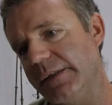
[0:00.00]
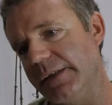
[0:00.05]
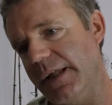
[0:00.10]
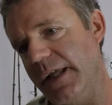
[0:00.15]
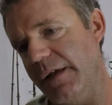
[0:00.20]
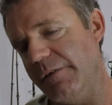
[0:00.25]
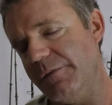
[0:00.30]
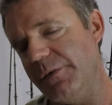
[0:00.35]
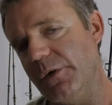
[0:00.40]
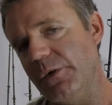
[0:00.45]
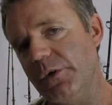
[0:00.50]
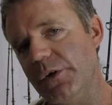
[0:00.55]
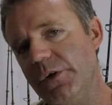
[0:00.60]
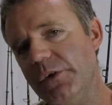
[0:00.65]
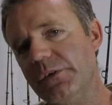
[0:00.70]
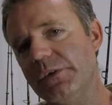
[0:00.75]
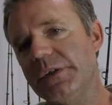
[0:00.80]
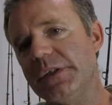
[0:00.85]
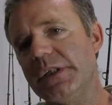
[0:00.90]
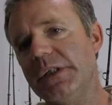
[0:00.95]
If you're
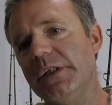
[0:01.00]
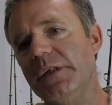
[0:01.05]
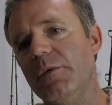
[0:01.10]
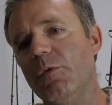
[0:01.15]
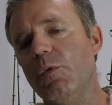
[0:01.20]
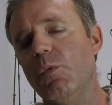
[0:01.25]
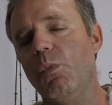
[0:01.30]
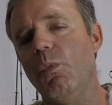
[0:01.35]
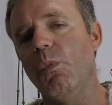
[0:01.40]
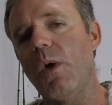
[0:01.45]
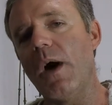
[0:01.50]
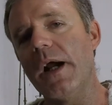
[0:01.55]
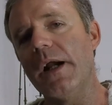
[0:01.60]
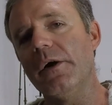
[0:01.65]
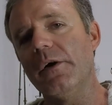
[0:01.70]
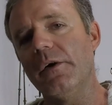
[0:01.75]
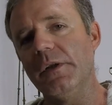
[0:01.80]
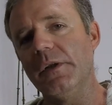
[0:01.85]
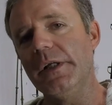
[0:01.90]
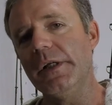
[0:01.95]
using
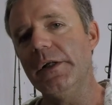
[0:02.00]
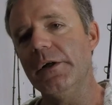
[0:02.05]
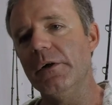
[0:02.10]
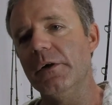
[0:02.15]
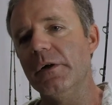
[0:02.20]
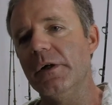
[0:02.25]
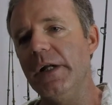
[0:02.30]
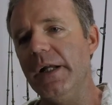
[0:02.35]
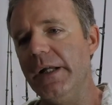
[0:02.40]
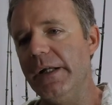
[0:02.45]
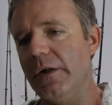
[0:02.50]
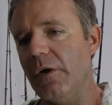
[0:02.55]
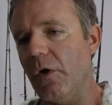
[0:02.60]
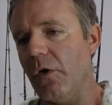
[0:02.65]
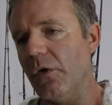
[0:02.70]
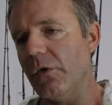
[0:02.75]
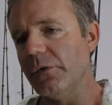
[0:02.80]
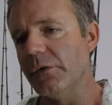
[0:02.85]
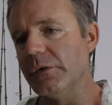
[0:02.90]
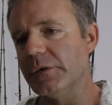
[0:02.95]
wire leader and
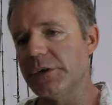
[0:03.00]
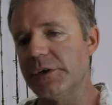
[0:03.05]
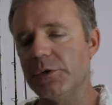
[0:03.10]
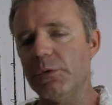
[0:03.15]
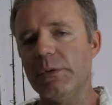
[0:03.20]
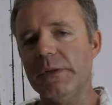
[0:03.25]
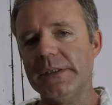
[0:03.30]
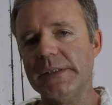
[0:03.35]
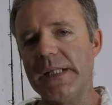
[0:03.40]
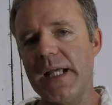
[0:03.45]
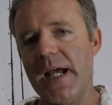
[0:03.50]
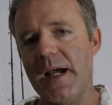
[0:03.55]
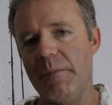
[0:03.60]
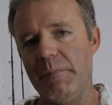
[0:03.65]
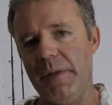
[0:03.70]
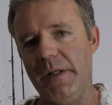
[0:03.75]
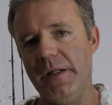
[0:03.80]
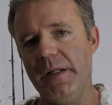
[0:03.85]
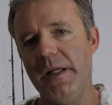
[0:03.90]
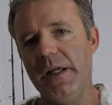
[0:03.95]
all those twists
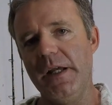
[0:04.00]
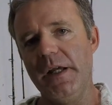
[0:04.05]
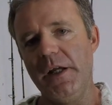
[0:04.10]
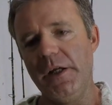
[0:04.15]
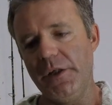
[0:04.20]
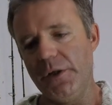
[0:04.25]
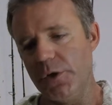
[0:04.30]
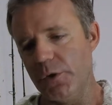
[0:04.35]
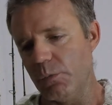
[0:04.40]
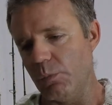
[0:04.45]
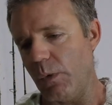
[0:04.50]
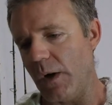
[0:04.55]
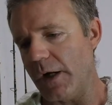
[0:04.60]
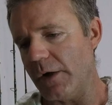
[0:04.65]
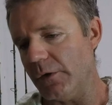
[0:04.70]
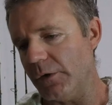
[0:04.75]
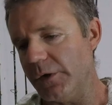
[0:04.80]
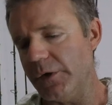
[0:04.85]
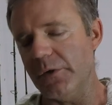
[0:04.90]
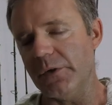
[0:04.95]
happen, your
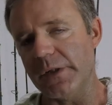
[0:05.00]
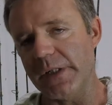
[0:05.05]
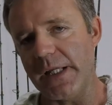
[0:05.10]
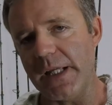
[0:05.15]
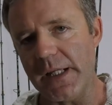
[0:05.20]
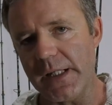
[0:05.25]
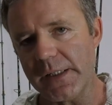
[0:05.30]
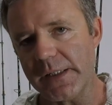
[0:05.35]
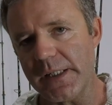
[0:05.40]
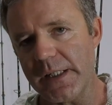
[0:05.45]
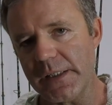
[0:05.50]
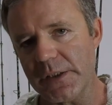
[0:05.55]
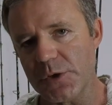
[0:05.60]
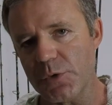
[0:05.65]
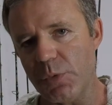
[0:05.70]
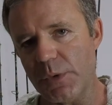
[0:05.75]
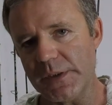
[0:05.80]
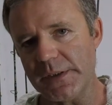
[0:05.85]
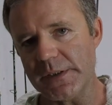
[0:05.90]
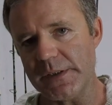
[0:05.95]
wire leader can get
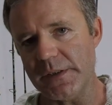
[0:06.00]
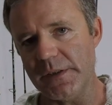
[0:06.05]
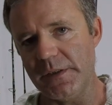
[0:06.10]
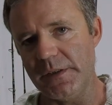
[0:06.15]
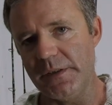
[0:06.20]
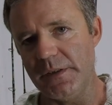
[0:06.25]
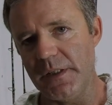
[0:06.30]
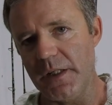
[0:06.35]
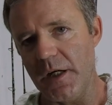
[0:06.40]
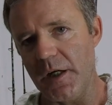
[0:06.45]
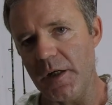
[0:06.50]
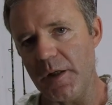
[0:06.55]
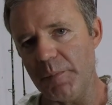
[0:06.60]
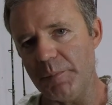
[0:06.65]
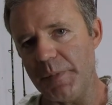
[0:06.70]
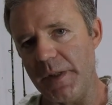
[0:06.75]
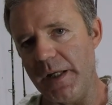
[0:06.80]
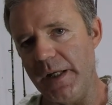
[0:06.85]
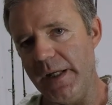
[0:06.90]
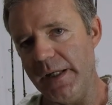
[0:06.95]
twisted
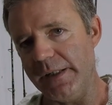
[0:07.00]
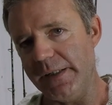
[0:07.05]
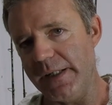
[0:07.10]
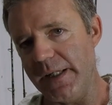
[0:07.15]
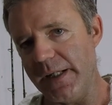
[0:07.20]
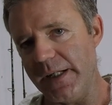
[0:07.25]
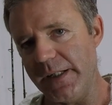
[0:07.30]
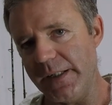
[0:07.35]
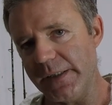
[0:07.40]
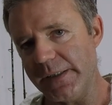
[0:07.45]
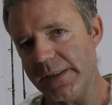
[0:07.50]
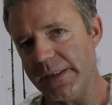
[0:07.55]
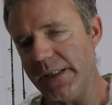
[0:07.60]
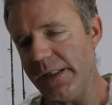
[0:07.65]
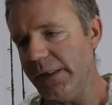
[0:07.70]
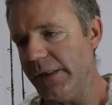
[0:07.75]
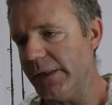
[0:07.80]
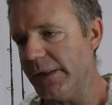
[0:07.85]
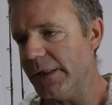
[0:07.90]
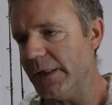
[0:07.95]
up and get in a
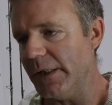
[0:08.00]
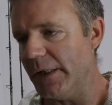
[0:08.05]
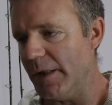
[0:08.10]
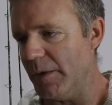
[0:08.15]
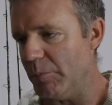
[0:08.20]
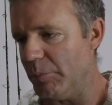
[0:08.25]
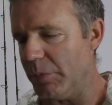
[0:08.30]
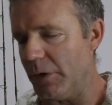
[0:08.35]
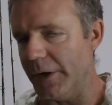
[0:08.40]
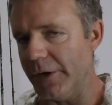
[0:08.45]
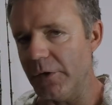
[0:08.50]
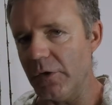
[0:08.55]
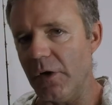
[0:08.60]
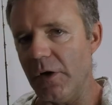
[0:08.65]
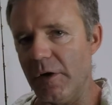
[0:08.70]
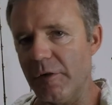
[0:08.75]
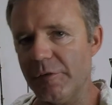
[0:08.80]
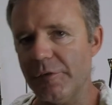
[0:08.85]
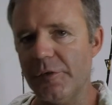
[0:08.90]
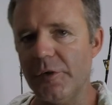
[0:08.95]
kink and break
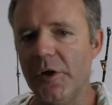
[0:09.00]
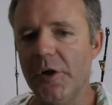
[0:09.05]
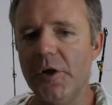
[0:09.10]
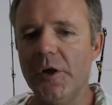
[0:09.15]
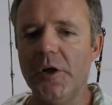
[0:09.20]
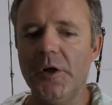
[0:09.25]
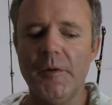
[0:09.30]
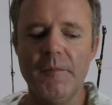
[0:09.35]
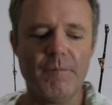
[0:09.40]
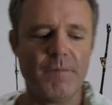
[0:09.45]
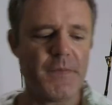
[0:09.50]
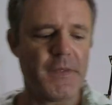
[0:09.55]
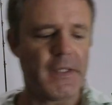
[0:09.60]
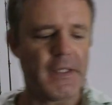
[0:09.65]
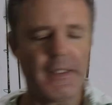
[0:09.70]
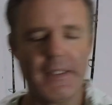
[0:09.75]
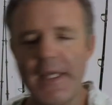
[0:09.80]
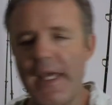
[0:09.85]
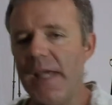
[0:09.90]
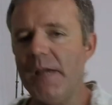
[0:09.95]
off.
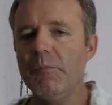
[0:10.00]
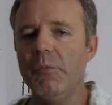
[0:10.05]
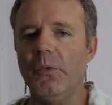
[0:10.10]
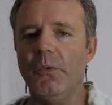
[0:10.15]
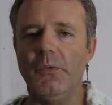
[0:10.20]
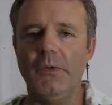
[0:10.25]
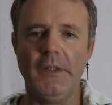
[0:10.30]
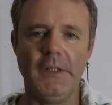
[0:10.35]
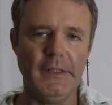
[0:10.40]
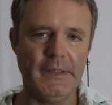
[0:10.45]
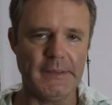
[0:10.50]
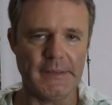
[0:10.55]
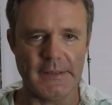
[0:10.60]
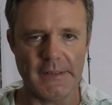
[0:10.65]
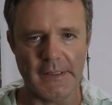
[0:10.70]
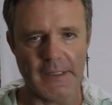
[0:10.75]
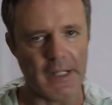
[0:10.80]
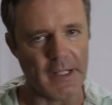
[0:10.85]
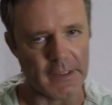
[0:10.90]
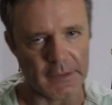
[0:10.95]
Cable is
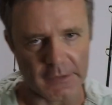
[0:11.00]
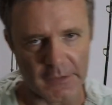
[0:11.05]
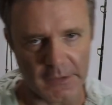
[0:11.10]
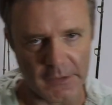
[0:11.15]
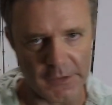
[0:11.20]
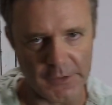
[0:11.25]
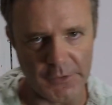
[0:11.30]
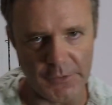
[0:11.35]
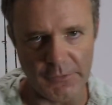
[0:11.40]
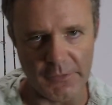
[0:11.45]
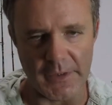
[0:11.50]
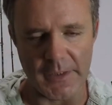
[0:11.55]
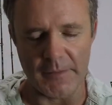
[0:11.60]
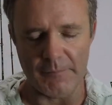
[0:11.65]
not going to do that.